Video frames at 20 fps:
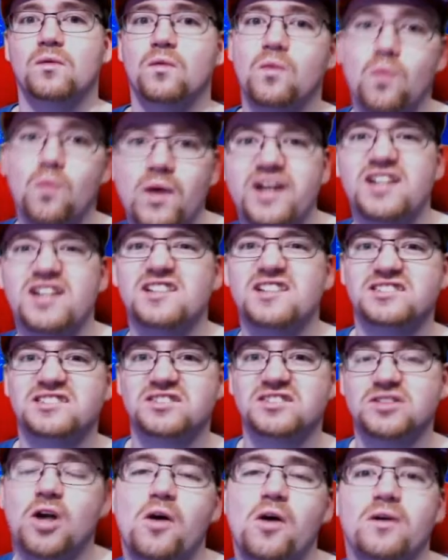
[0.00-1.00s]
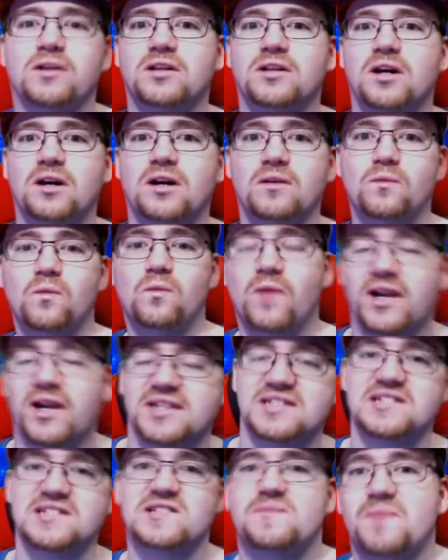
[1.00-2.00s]
What is going on?
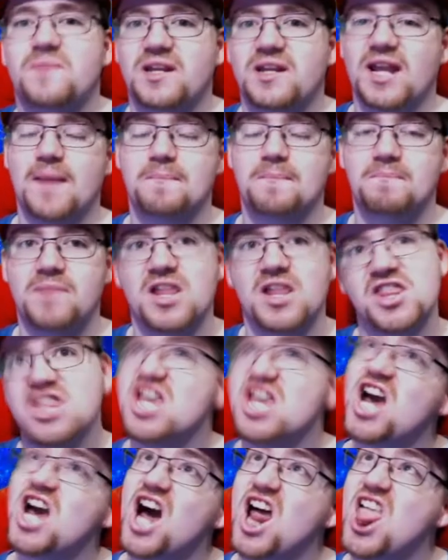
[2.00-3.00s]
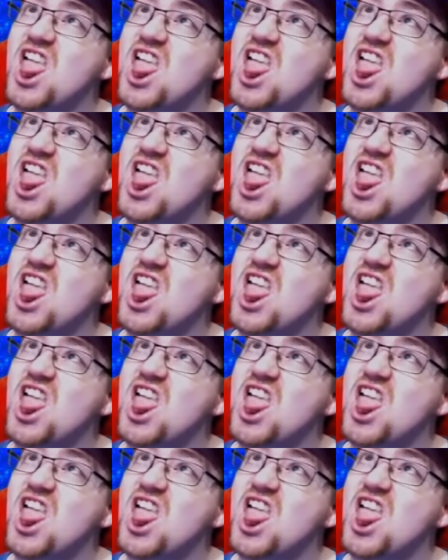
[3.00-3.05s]
What's been happening? all